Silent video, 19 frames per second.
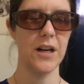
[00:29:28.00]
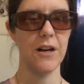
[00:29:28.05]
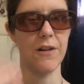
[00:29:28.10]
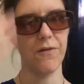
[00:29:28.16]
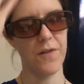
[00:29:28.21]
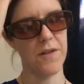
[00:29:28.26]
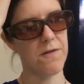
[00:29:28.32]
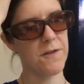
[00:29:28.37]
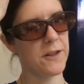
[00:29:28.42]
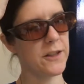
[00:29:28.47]

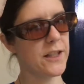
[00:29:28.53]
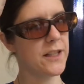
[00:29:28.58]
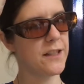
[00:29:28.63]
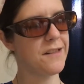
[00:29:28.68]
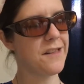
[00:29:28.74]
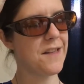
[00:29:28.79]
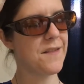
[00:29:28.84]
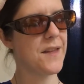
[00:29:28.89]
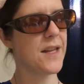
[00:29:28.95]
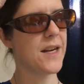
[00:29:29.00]
of the
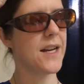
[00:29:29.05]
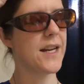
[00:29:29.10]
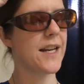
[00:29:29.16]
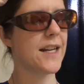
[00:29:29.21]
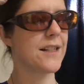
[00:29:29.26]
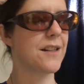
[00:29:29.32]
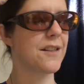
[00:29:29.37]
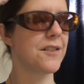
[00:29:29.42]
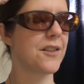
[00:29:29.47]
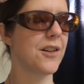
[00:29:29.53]
villains, and then I
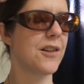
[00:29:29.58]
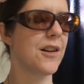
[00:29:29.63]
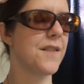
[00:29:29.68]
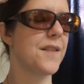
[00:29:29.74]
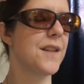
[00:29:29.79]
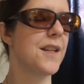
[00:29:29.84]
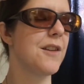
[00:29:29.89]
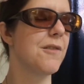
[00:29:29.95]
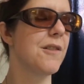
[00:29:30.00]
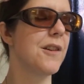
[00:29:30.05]
get to start on
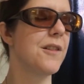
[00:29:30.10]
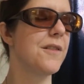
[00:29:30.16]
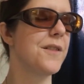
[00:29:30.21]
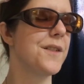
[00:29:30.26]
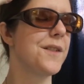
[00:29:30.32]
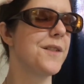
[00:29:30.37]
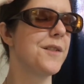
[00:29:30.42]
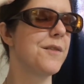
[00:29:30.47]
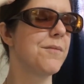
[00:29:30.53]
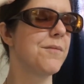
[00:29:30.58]
the
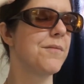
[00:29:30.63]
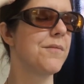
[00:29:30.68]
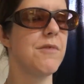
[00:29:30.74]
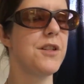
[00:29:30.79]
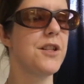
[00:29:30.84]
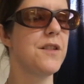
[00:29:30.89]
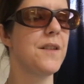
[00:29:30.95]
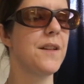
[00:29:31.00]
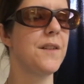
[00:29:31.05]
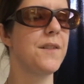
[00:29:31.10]
heroes,
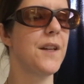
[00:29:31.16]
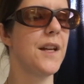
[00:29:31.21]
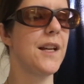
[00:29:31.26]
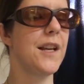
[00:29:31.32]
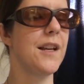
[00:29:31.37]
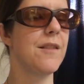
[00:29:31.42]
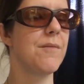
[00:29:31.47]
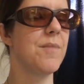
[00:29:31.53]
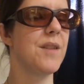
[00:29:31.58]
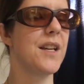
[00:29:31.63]
which is
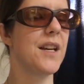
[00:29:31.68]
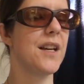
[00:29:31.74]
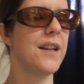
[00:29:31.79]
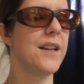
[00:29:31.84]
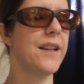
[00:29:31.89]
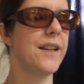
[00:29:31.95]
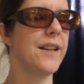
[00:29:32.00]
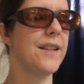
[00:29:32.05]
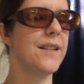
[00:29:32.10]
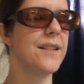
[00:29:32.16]
exciting
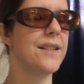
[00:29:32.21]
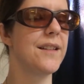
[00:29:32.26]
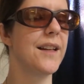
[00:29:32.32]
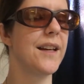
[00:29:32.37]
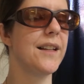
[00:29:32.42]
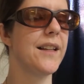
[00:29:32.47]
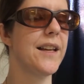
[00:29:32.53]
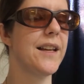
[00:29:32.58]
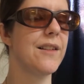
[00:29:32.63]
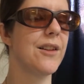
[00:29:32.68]
because
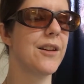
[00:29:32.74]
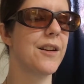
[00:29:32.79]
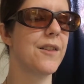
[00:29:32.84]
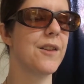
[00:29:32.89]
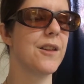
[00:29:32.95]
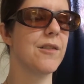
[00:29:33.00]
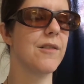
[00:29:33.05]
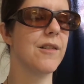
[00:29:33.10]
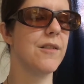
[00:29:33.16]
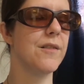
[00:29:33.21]
I like a lot of
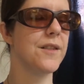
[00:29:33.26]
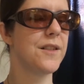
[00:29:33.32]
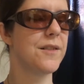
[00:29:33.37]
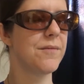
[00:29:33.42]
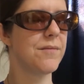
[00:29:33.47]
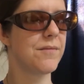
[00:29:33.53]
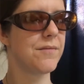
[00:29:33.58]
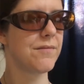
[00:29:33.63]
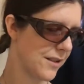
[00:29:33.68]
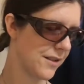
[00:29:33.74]
the heroes.
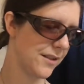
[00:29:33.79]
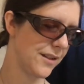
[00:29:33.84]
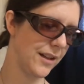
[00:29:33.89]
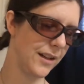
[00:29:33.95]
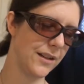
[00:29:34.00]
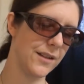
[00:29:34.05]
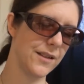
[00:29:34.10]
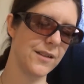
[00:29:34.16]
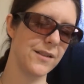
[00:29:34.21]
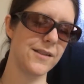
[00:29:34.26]
There's
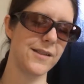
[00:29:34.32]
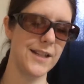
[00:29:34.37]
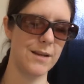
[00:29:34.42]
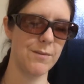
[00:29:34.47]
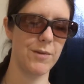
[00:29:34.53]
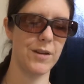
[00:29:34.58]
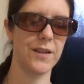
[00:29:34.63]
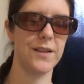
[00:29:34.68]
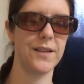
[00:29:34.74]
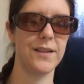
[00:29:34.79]

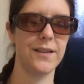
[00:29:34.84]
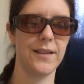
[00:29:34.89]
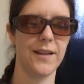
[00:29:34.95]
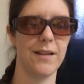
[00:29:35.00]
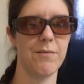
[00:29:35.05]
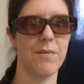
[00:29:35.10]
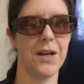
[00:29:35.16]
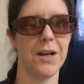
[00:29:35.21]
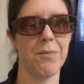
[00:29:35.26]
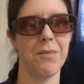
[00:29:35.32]
Samus
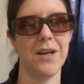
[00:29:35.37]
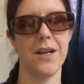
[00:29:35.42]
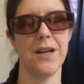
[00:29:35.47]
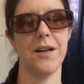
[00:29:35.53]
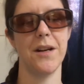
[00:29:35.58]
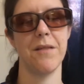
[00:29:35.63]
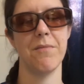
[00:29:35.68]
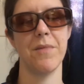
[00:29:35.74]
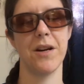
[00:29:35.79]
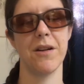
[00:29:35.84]
and Mega
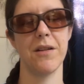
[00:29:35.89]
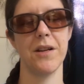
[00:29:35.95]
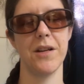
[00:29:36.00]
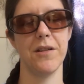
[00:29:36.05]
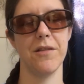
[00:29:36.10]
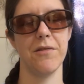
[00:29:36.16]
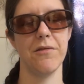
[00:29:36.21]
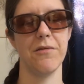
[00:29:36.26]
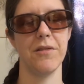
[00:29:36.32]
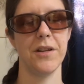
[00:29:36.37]
Man and
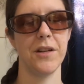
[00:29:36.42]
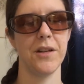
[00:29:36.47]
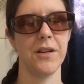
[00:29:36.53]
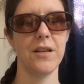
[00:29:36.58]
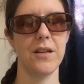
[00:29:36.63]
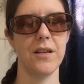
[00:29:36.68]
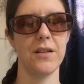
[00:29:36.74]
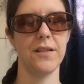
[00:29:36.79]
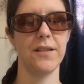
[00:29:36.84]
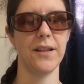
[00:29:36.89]
Mario
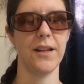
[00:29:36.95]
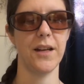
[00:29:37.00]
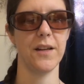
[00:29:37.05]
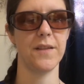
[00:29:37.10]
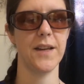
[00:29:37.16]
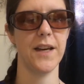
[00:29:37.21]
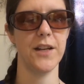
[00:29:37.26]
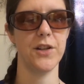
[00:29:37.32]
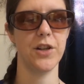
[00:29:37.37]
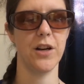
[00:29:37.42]
and
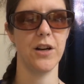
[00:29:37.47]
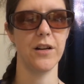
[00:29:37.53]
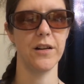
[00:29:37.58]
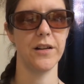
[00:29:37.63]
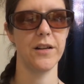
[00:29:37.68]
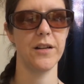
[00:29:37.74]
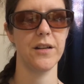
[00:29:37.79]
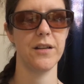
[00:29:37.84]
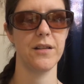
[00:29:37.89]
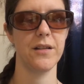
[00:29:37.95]
Sonic the
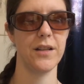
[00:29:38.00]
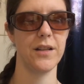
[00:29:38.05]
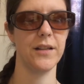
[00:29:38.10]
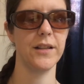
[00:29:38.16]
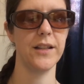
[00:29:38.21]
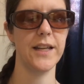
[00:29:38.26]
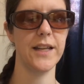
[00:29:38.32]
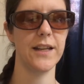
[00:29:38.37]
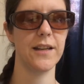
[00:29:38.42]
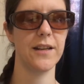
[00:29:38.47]
Hedgehog
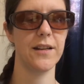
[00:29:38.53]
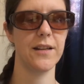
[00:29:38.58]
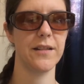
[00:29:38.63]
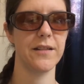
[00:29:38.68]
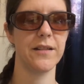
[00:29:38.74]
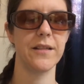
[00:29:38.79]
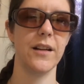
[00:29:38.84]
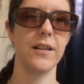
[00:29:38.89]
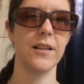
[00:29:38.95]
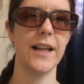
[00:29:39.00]
and Link
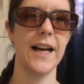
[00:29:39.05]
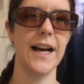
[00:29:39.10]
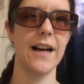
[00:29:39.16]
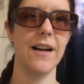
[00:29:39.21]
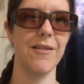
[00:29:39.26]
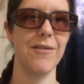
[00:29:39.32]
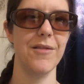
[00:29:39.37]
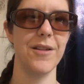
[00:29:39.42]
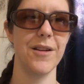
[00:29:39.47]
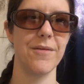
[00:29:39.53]
and
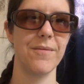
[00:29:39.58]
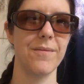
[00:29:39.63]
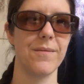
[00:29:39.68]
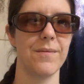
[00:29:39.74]
Cloud